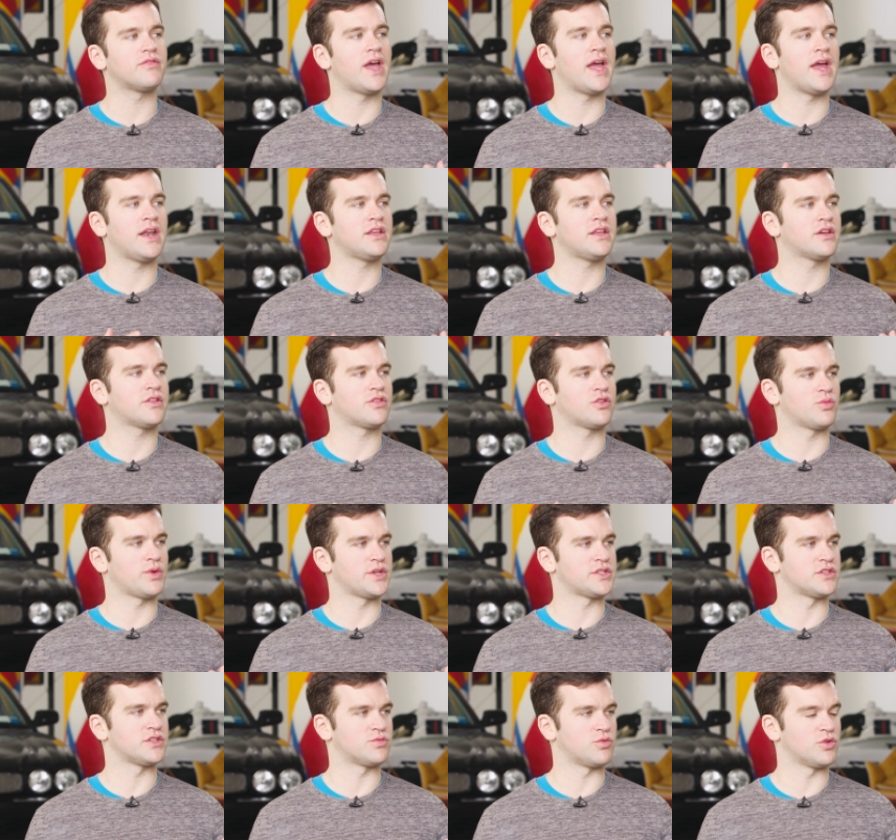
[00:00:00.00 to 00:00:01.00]
of any other
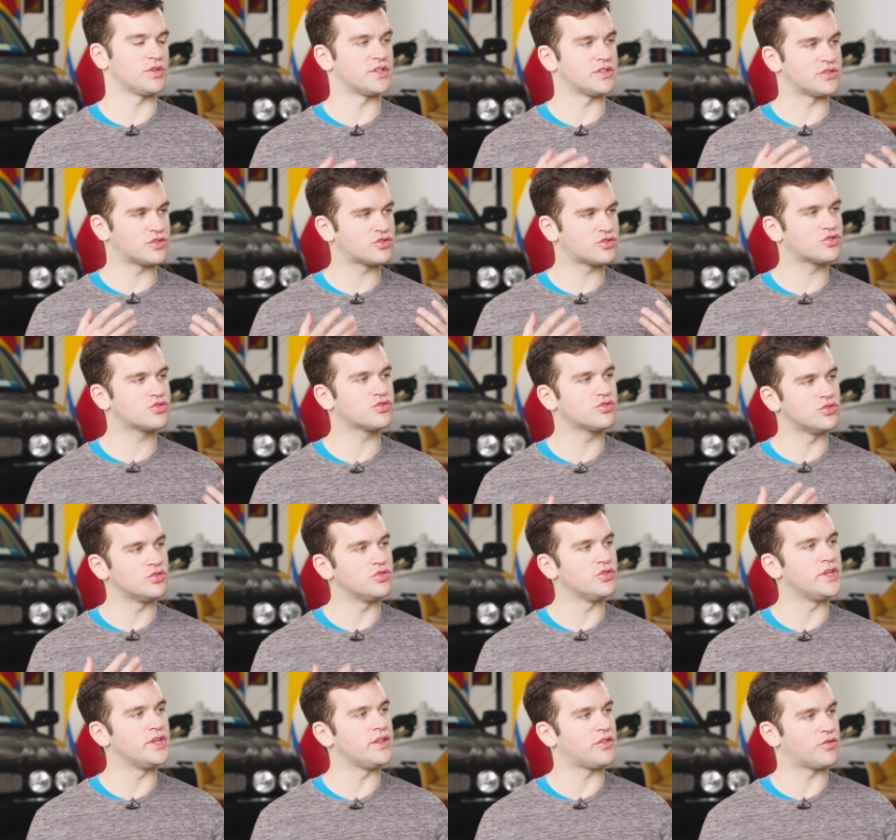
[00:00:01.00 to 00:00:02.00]
racing sport that's
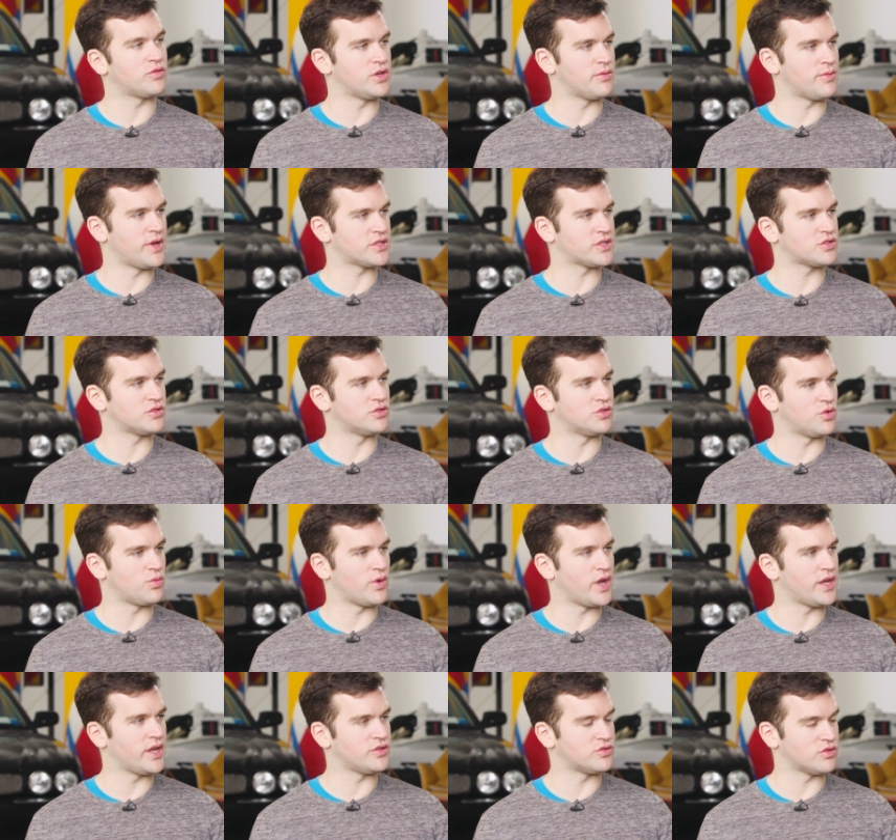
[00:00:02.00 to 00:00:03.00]
truly three-dimensional in the
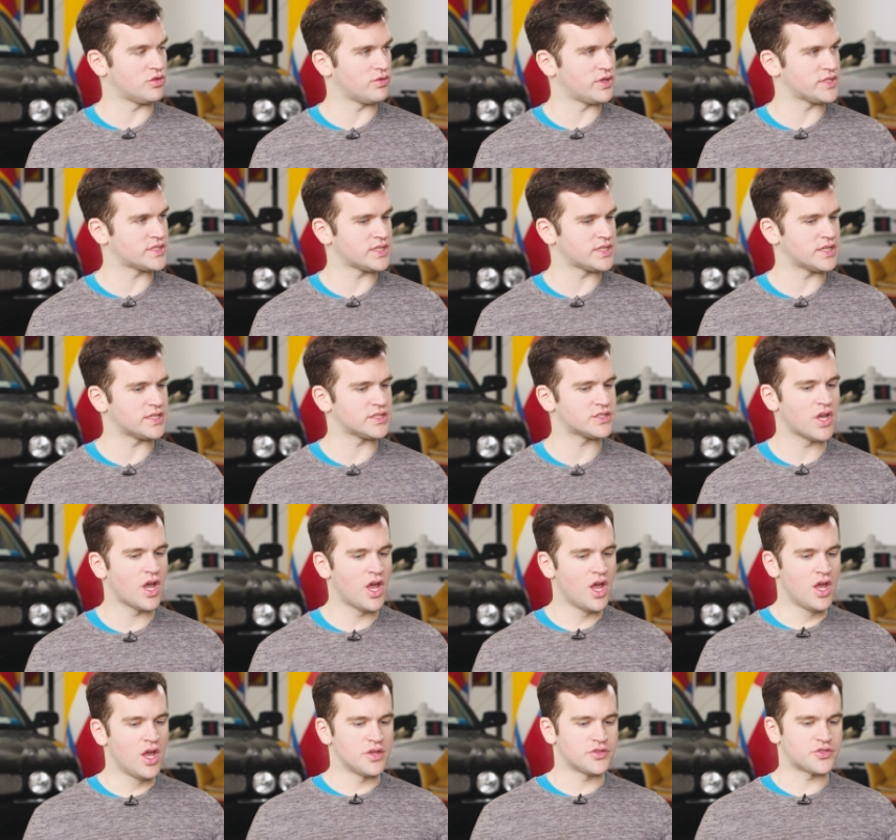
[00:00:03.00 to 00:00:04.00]
way drone racing is.
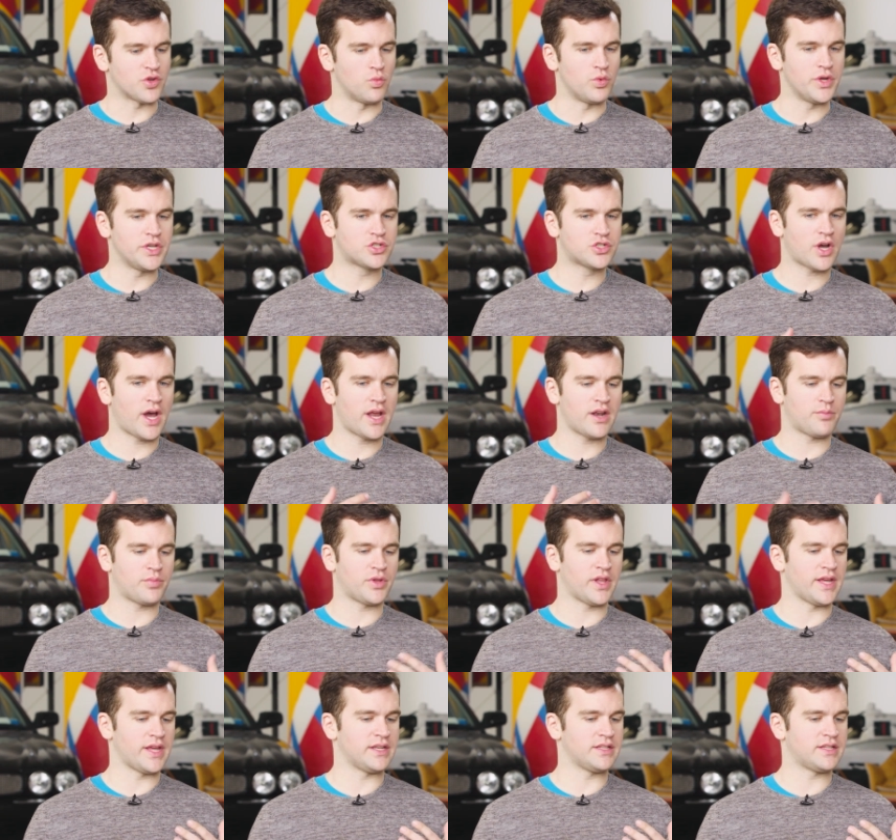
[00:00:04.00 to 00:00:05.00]
So we try to
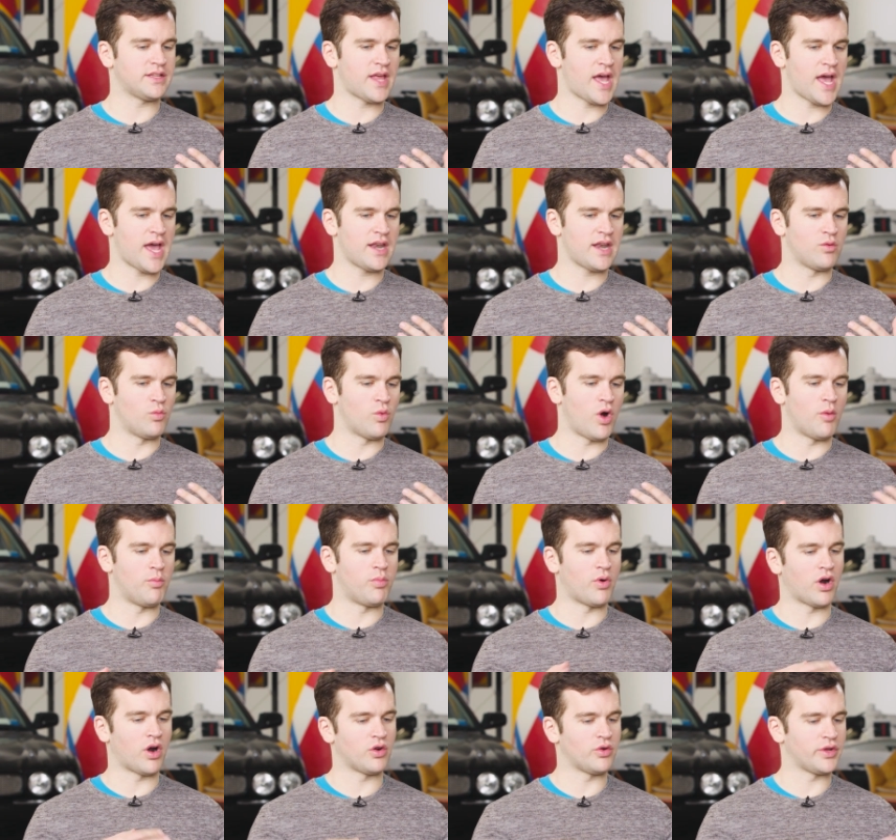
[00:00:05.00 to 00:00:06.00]
play into that while
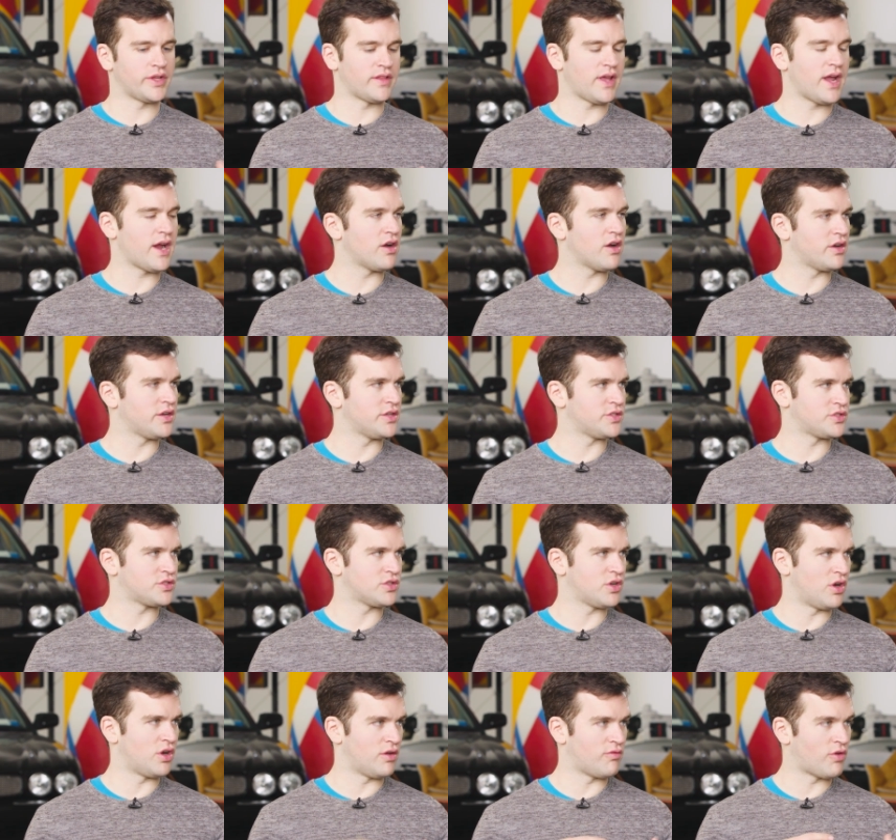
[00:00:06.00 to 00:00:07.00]
borrowing the heritage
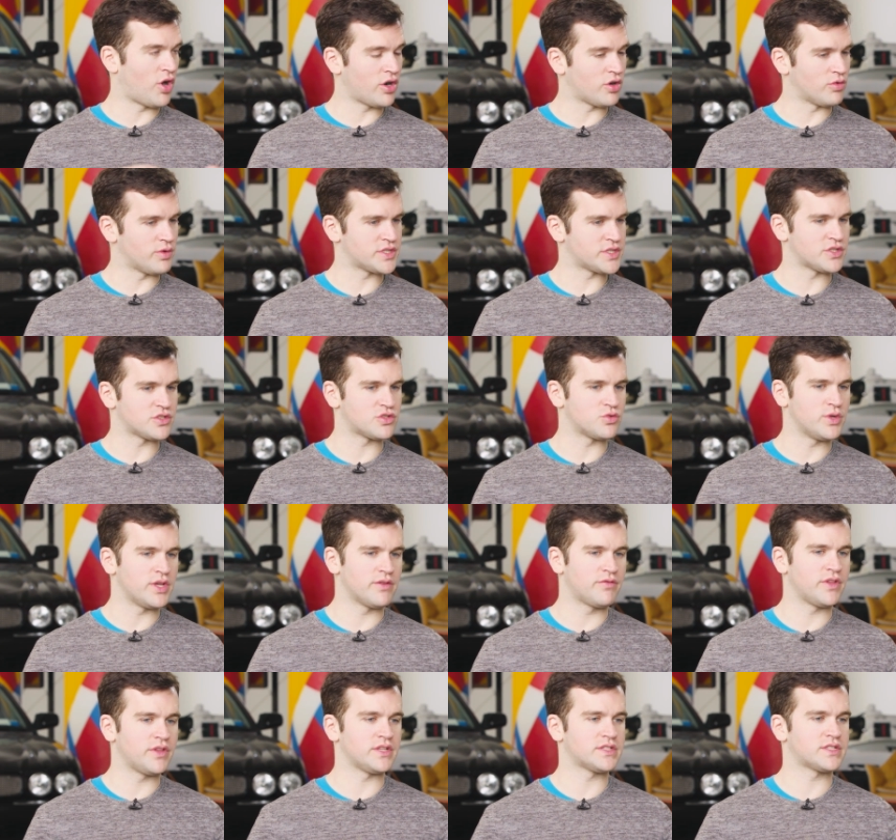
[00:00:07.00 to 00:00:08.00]
of auto racing. So we
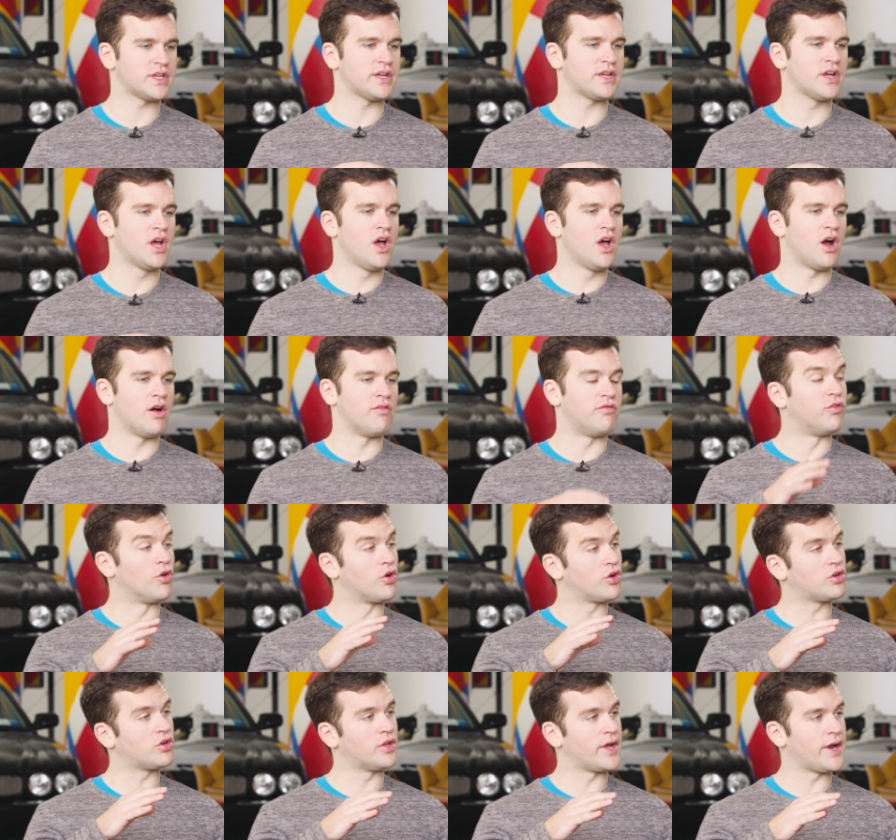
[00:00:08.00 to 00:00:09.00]
have things like a
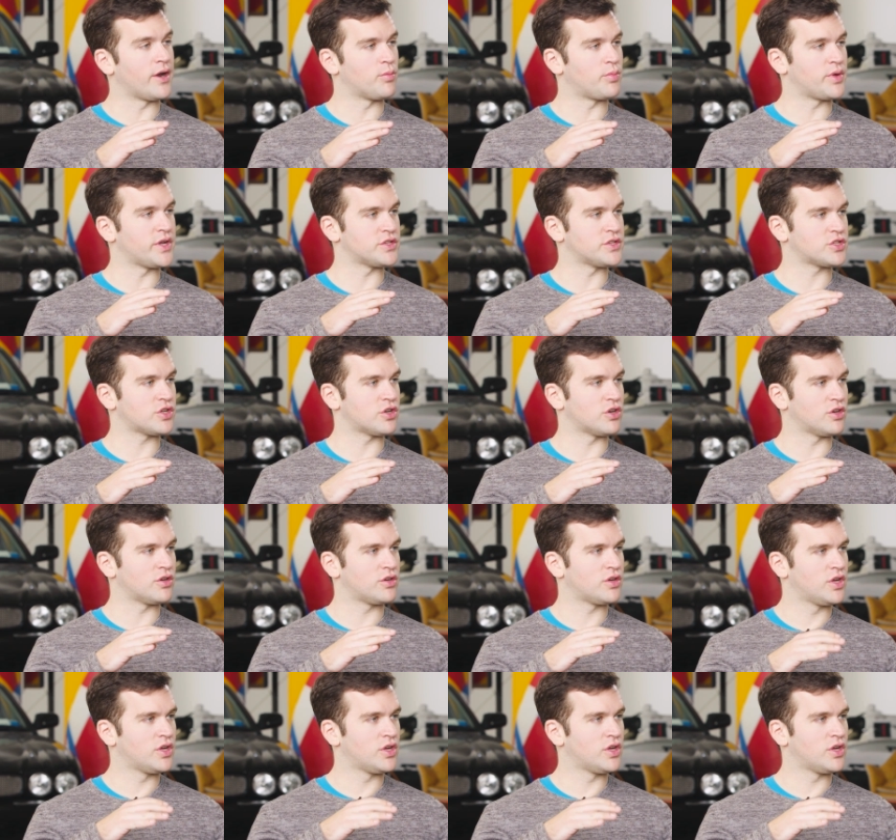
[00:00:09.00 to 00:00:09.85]
vertical hairpin turn.